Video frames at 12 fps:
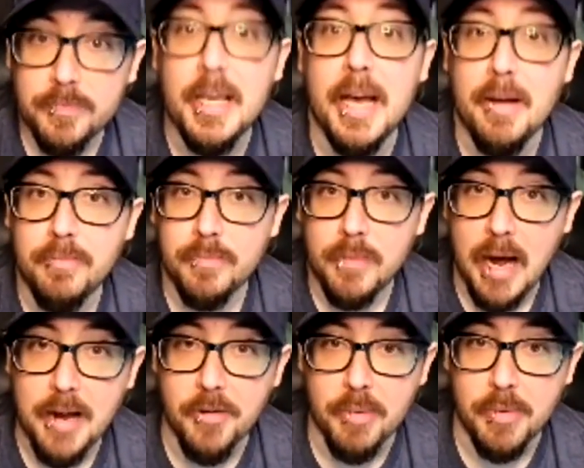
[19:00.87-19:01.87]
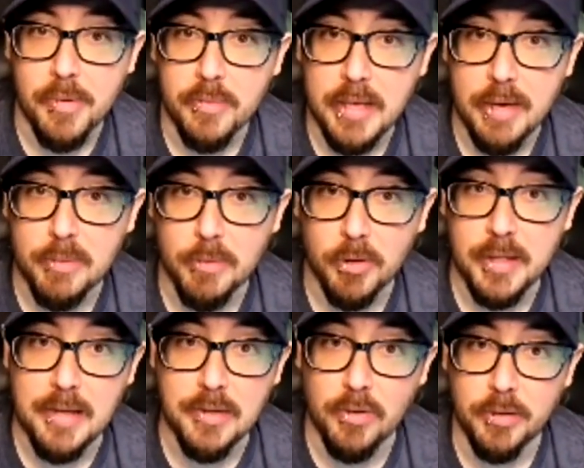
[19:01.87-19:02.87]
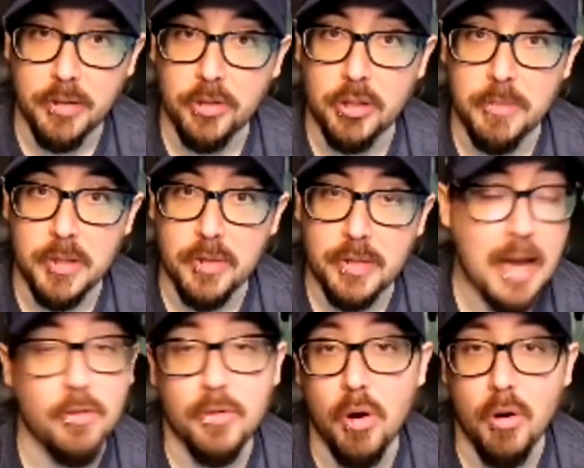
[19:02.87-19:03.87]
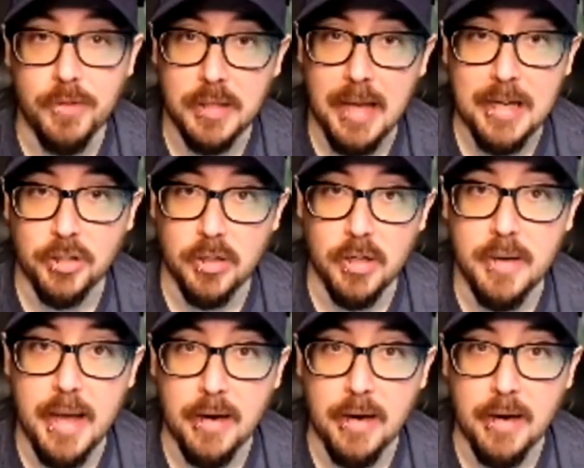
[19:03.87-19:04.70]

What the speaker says: Yeah, I agree with you. Davis Mills has no leadership skills. I don't know if he's actually